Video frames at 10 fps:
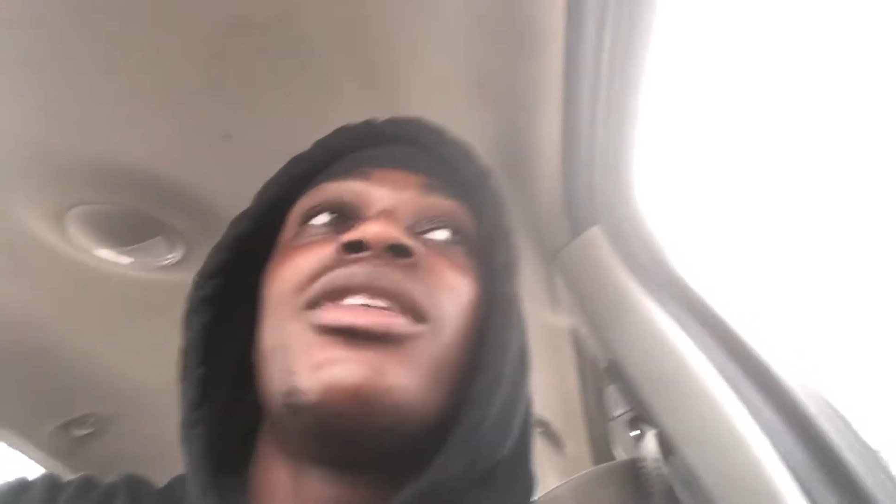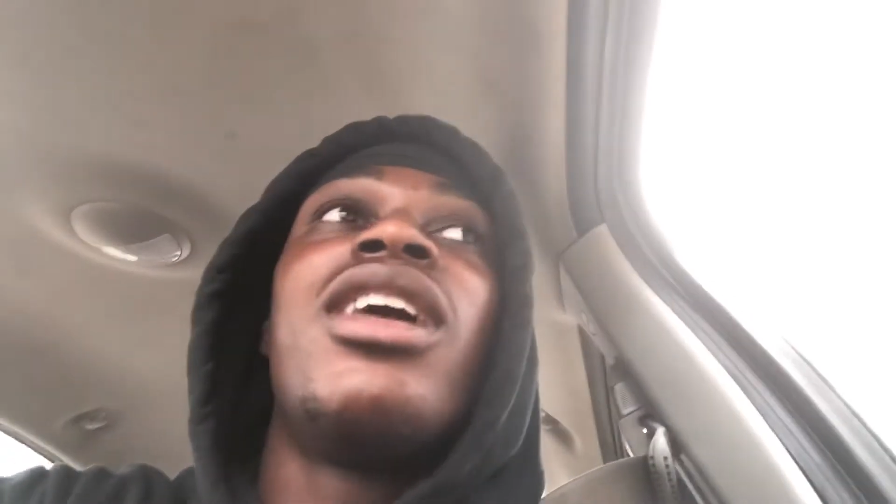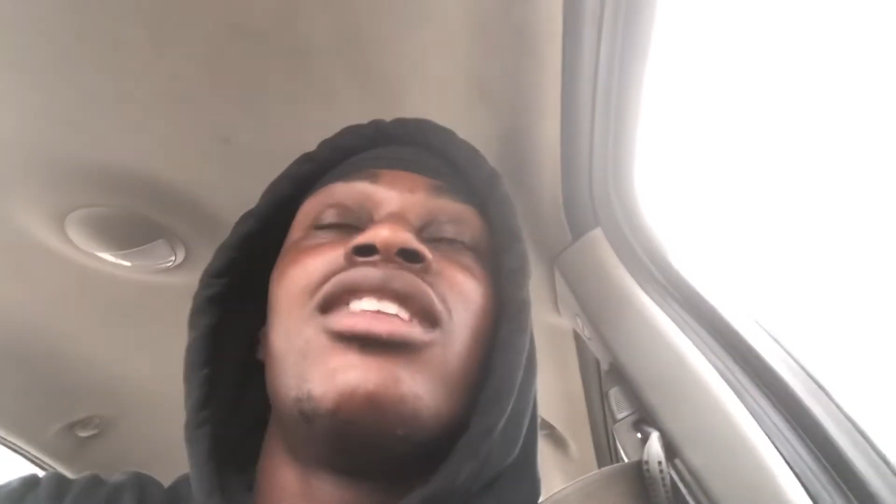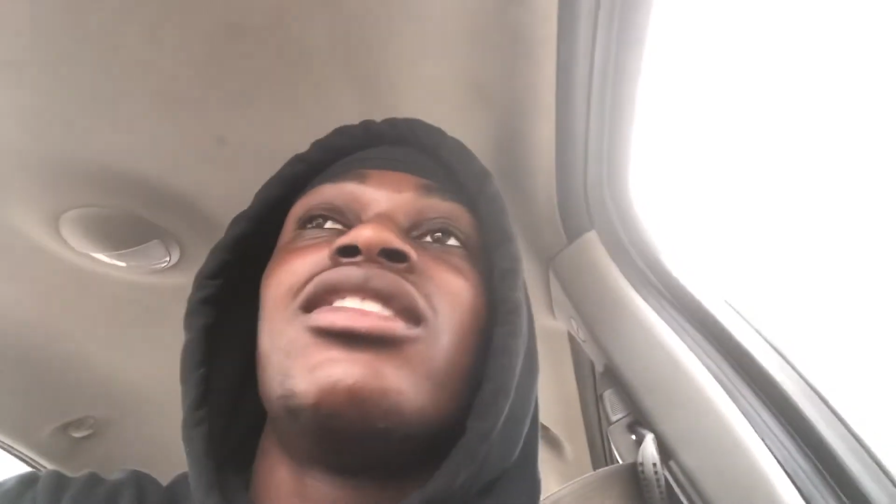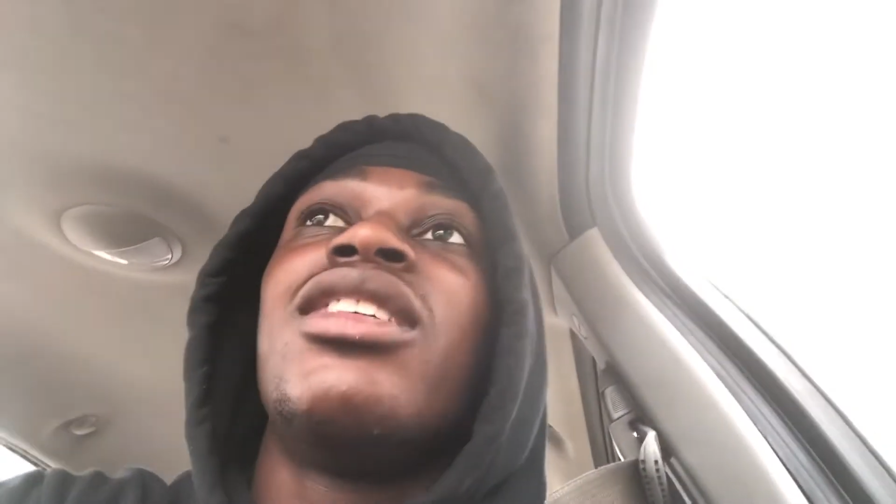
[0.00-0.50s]

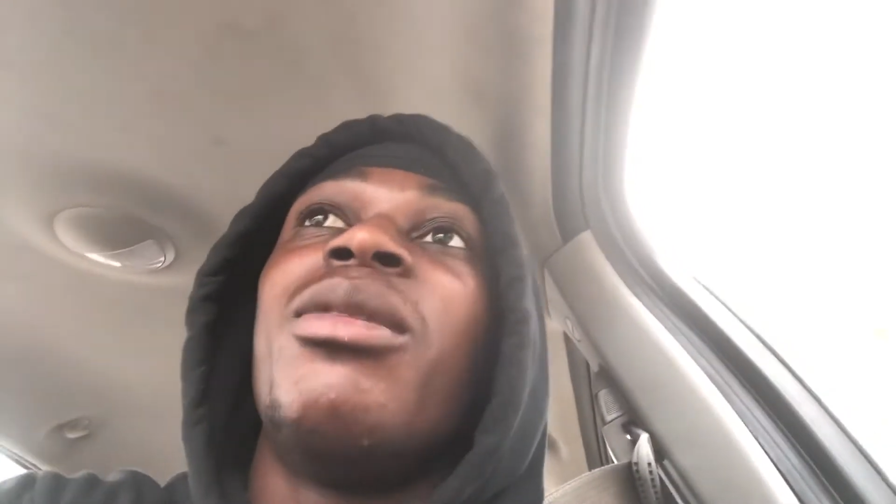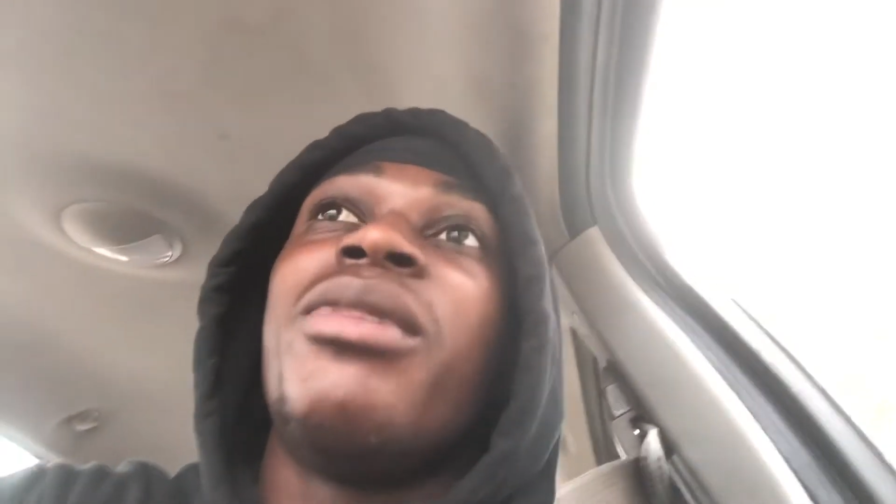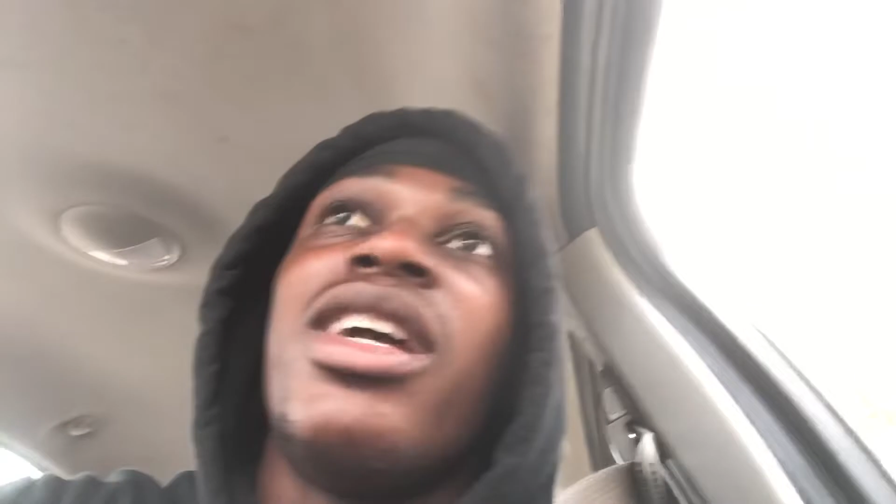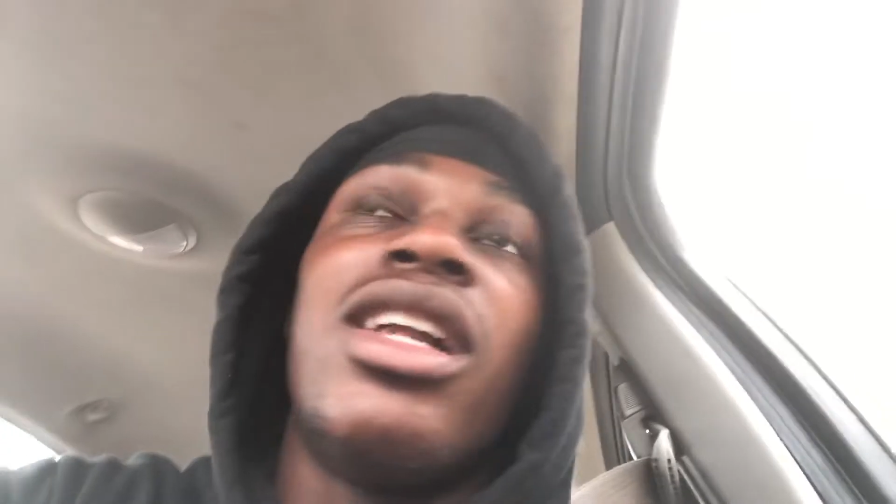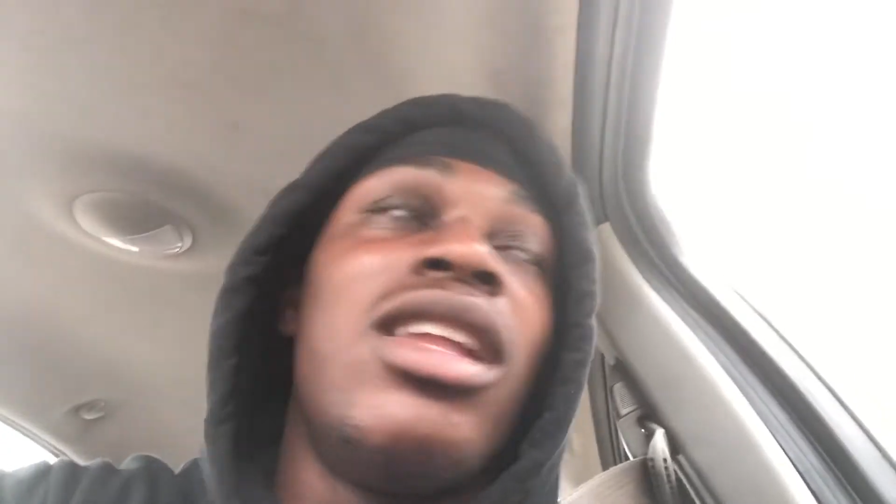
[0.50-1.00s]
Y'all just gonna
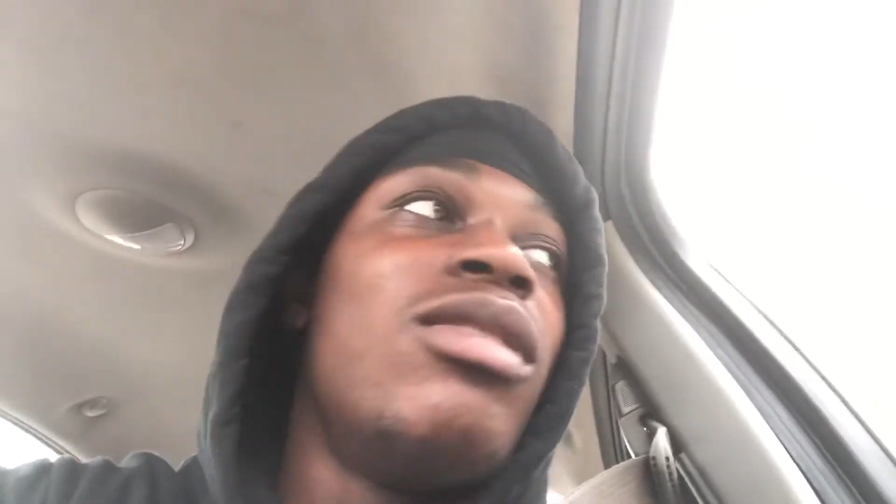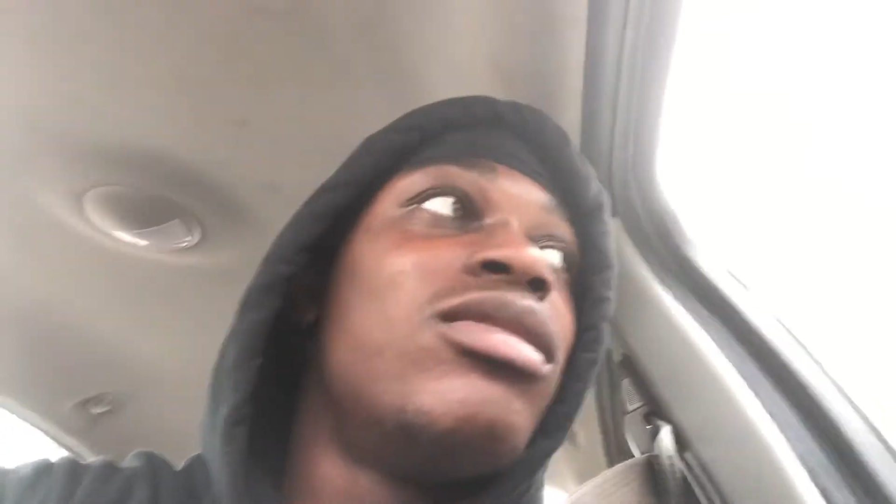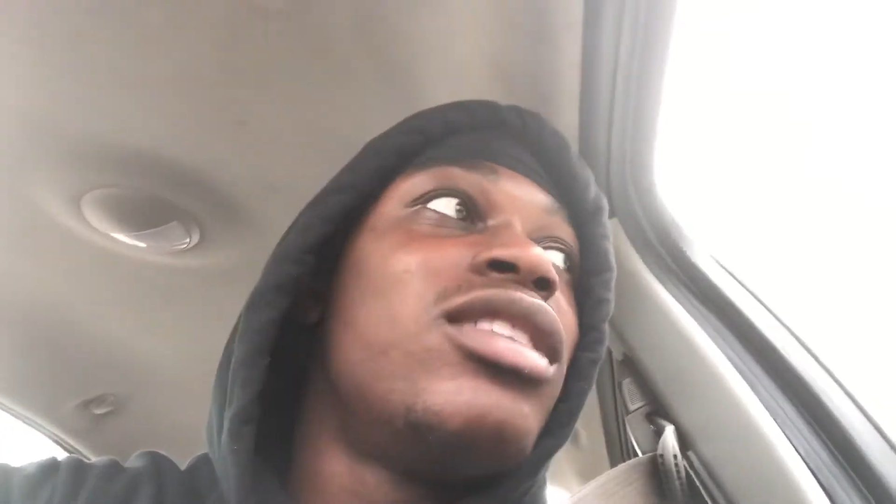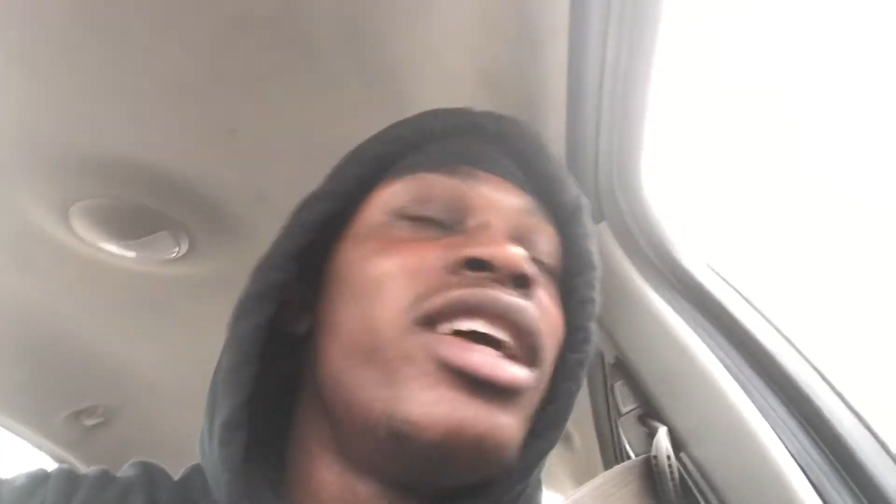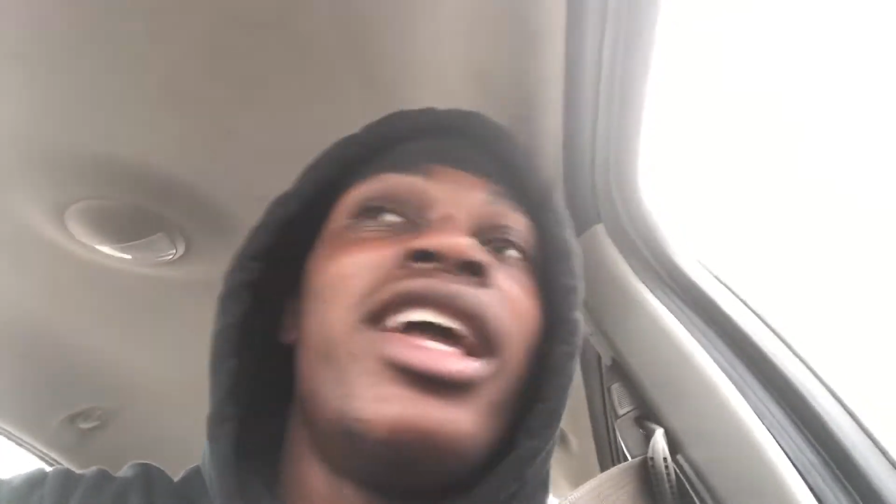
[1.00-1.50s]
be close